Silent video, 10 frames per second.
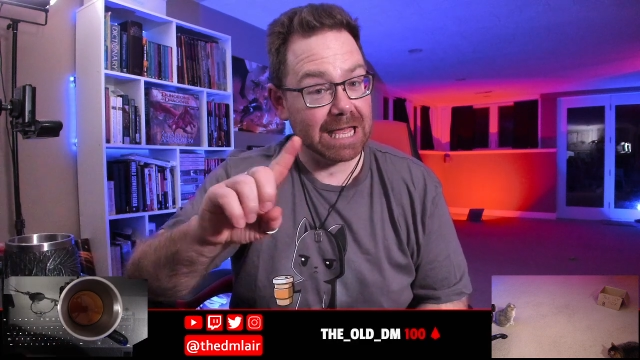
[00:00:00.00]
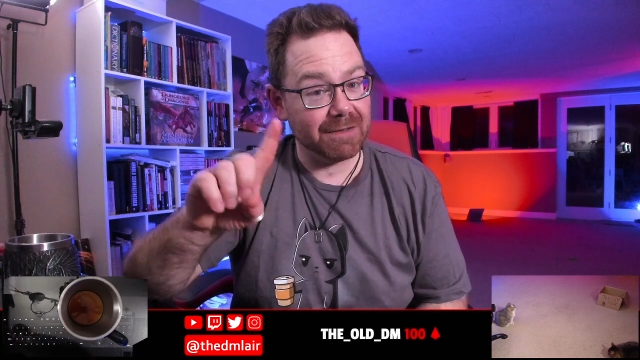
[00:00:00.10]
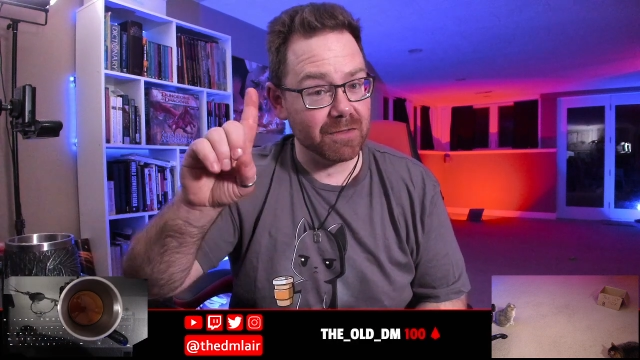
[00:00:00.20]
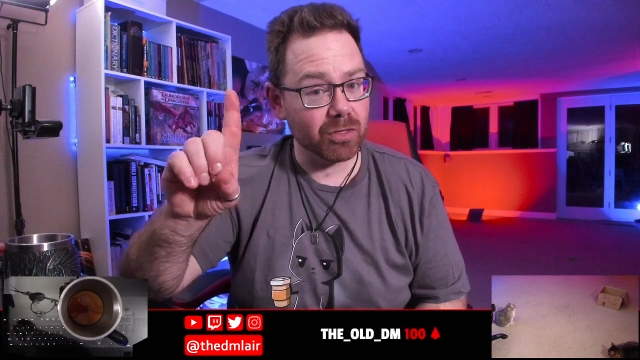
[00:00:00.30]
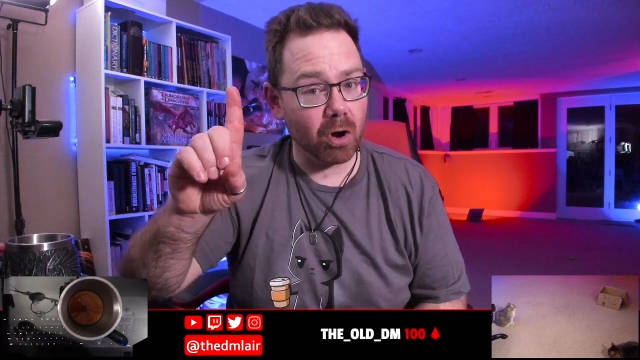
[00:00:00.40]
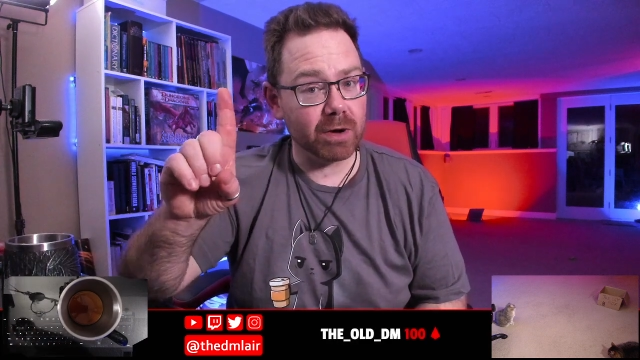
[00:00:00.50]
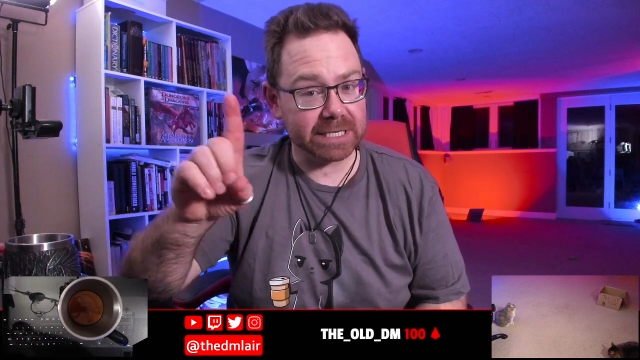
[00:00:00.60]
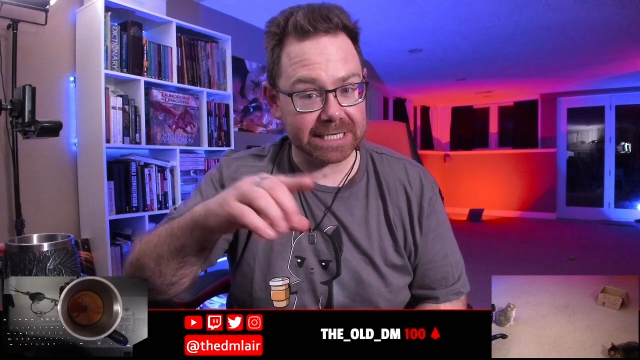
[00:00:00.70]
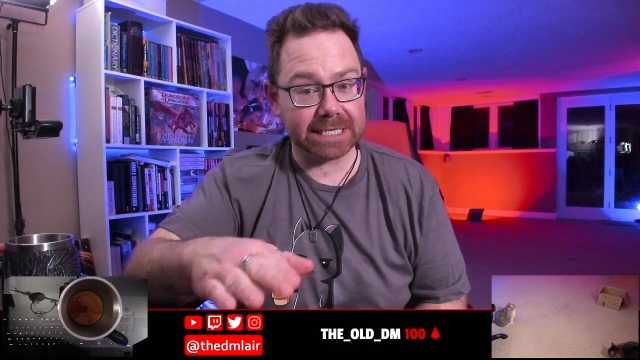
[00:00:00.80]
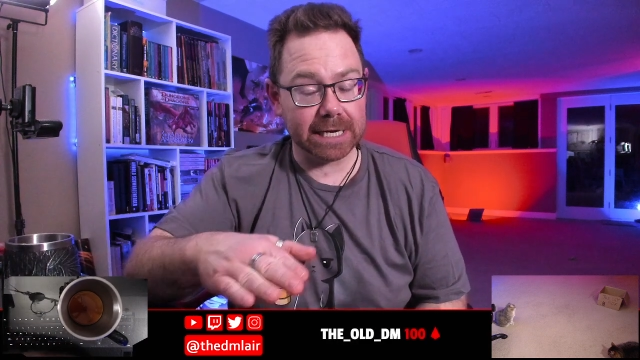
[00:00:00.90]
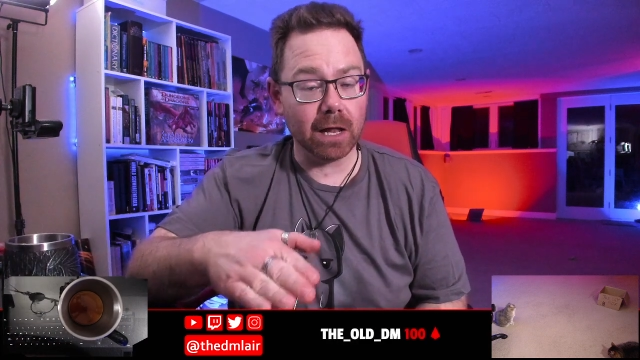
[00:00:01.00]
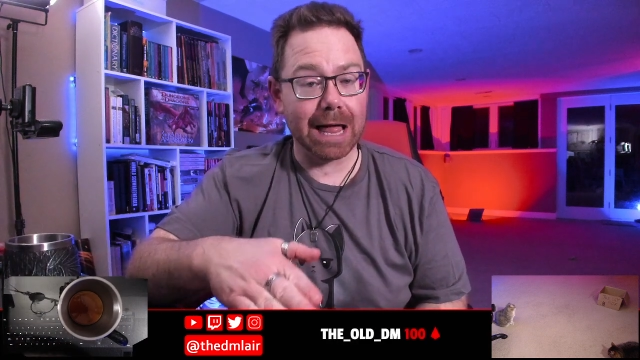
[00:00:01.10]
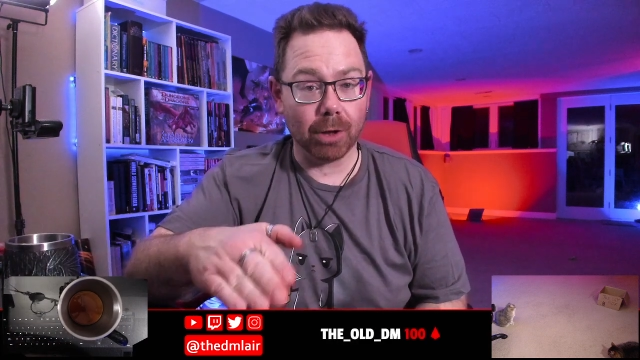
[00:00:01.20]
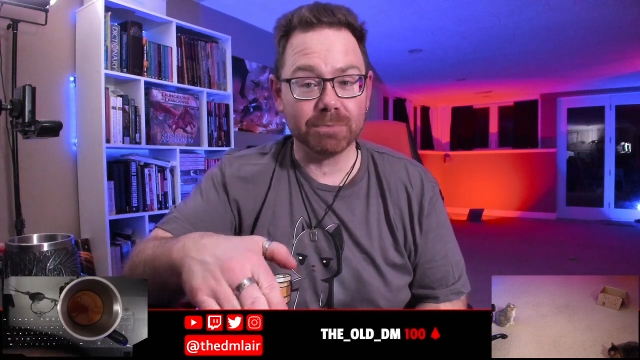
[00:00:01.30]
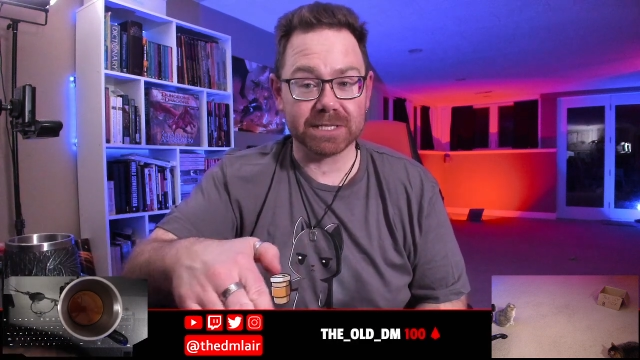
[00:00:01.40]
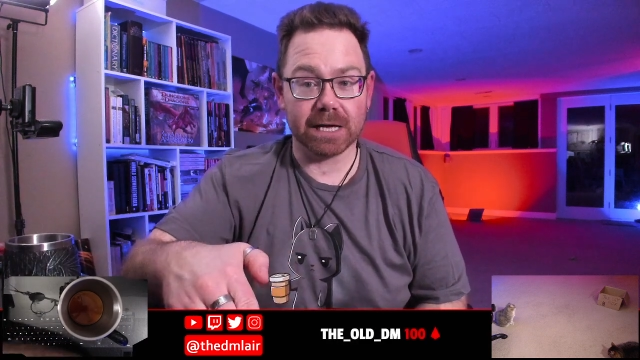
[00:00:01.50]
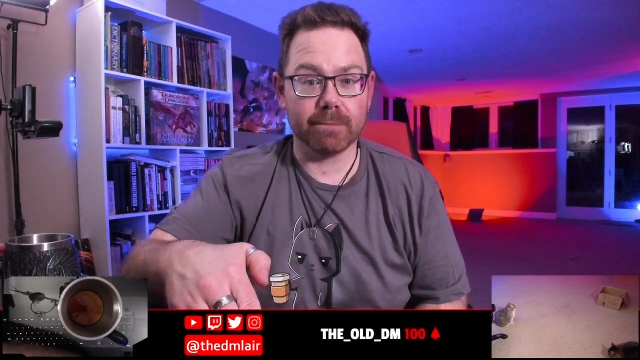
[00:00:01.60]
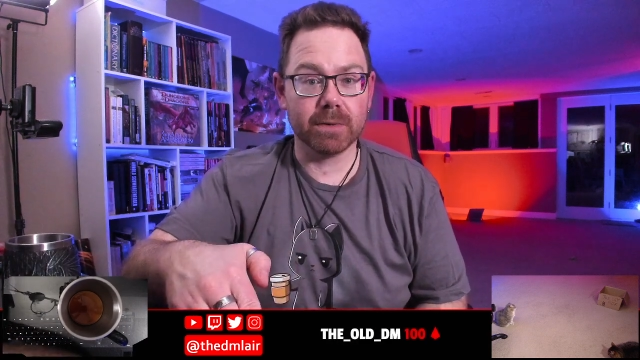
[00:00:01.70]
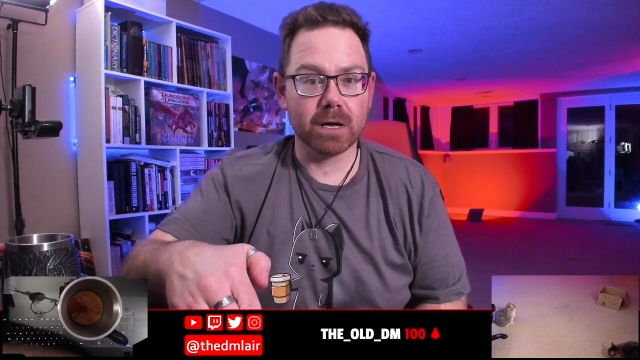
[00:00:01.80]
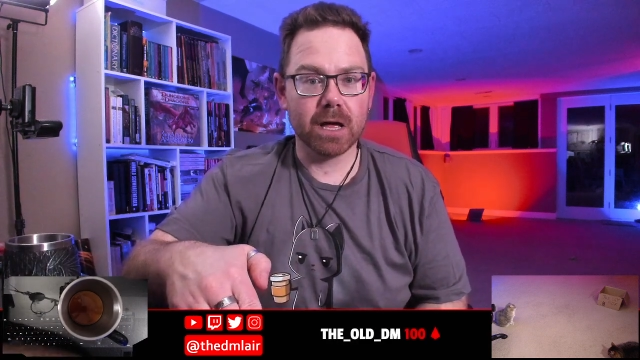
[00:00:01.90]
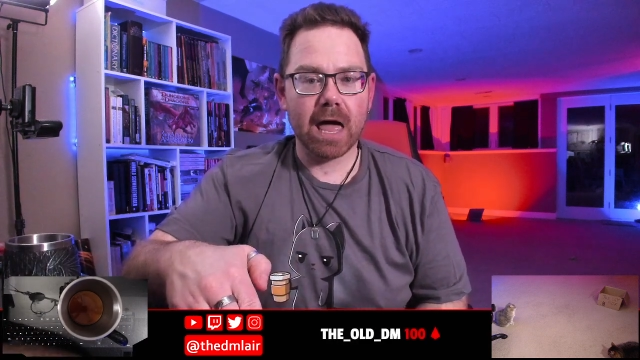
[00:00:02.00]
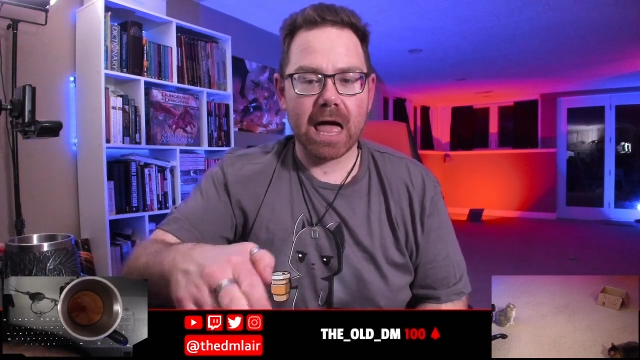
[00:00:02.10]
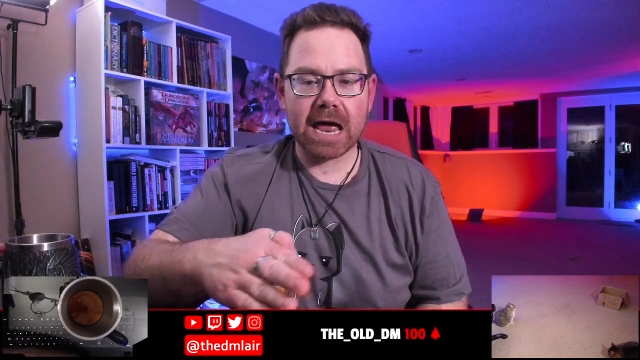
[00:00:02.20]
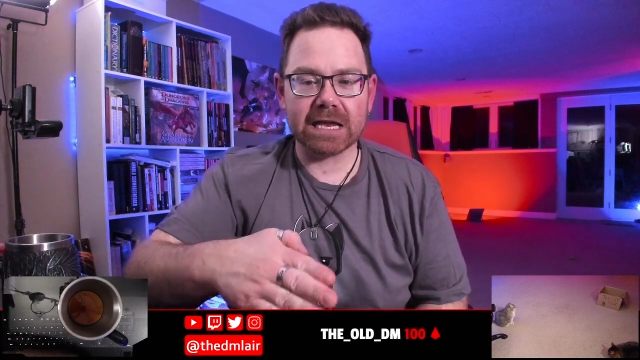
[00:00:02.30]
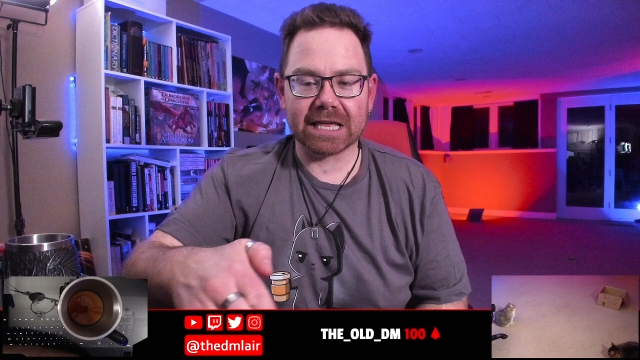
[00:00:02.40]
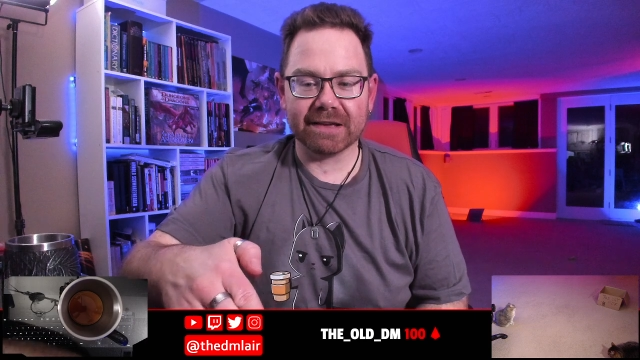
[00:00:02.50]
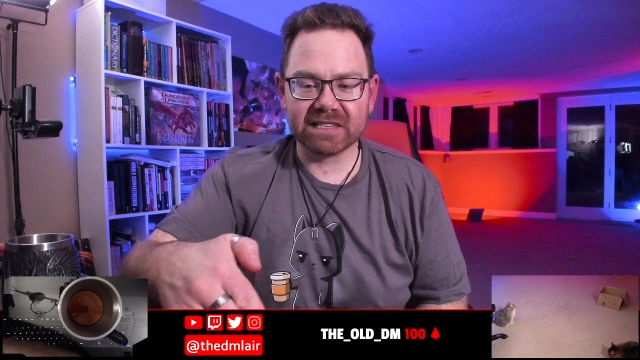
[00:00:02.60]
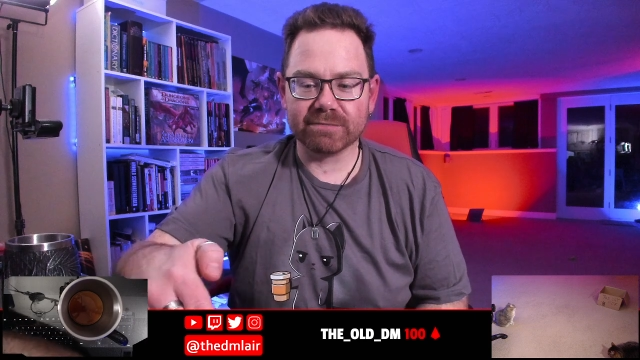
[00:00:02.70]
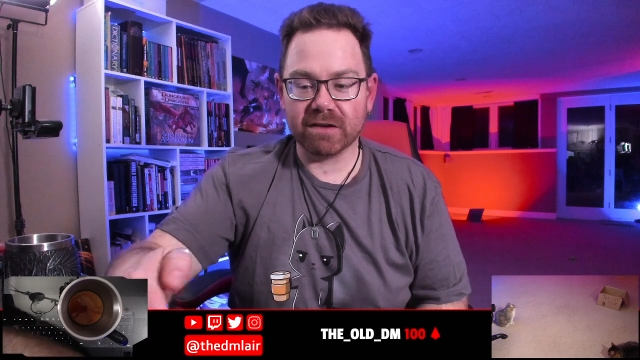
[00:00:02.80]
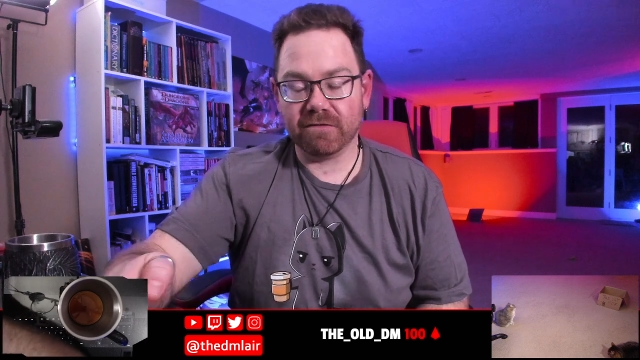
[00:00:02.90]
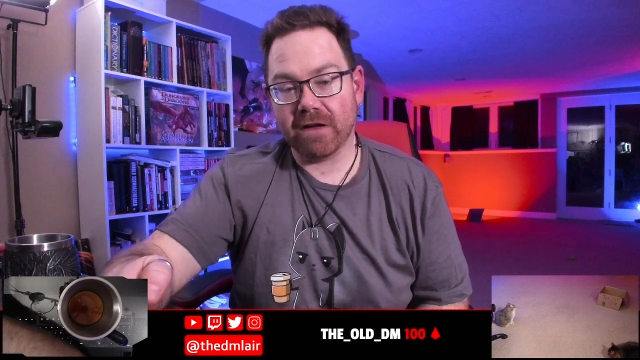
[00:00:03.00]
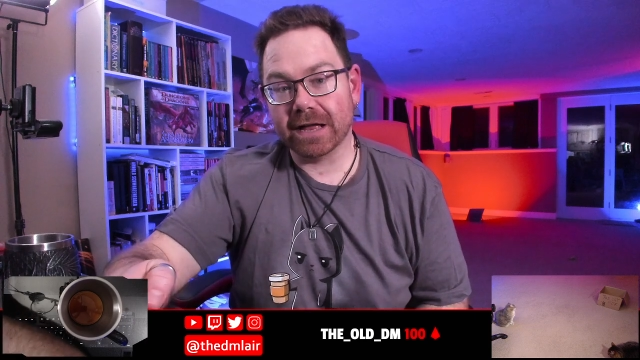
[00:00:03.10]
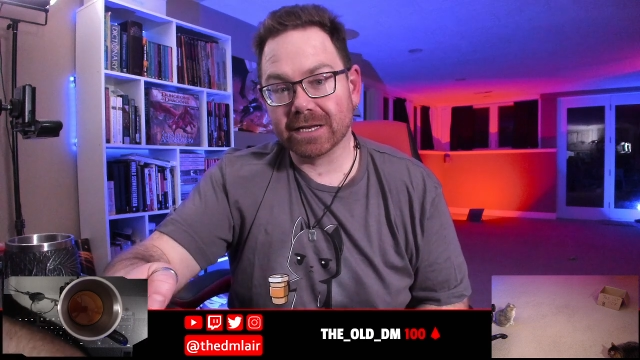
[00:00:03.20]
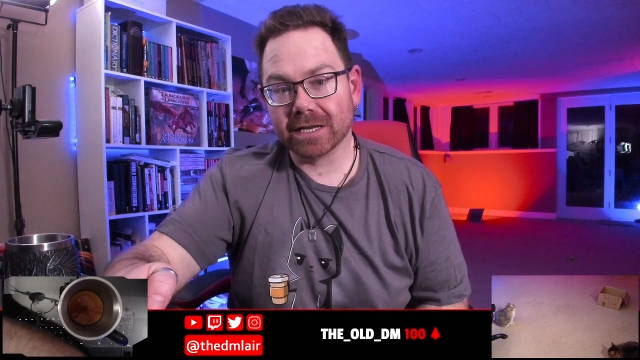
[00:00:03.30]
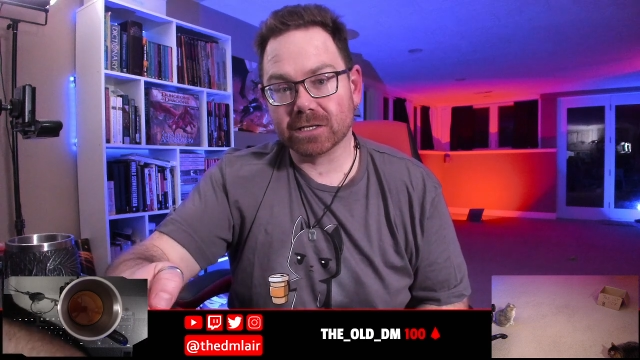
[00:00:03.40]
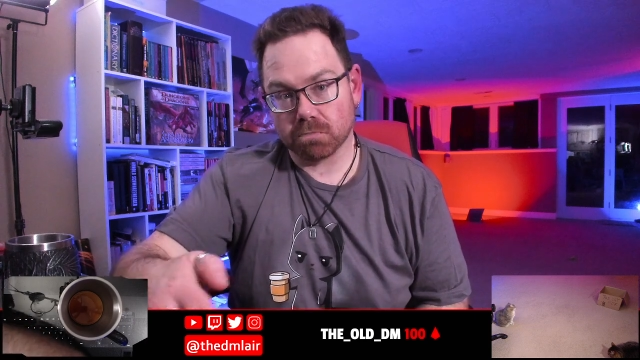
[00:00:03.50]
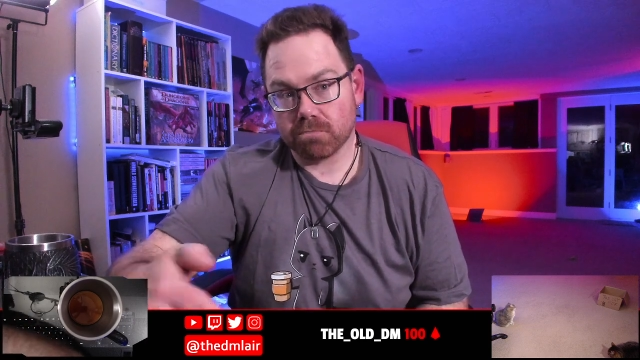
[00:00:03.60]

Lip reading: even though it still helps them and it gives them an advantage